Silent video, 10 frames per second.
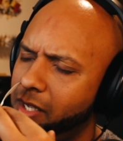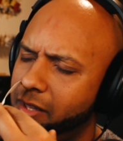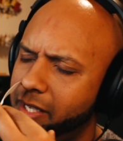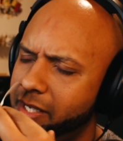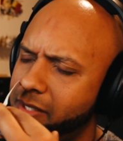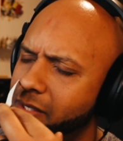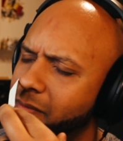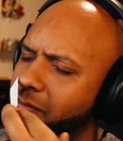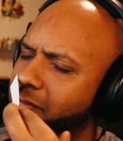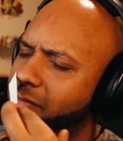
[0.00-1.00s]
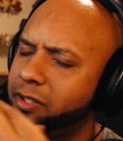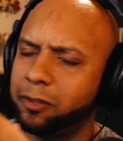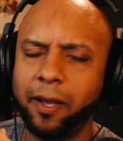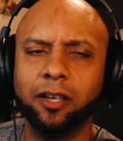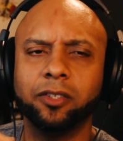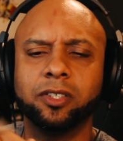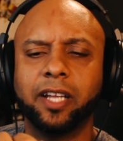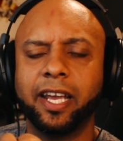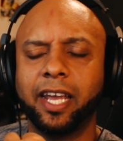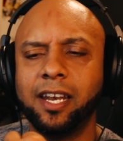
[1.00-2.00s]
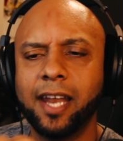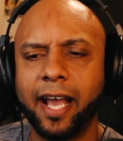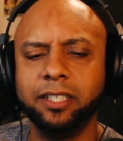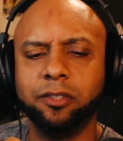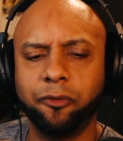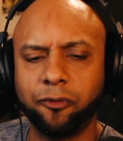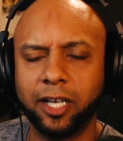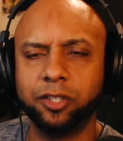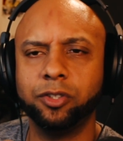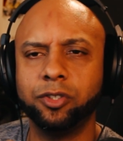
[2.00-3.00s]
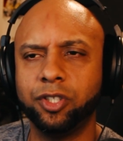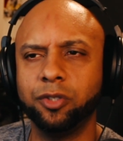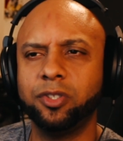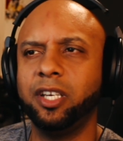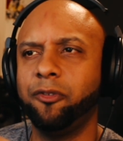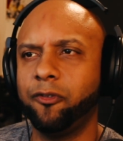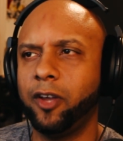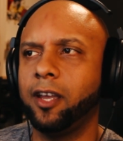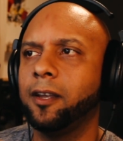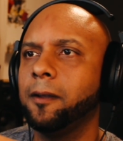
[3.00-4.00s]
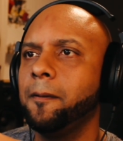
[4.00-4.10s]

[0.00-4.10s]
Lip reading: This smells like a nice, fresh, juicy fig.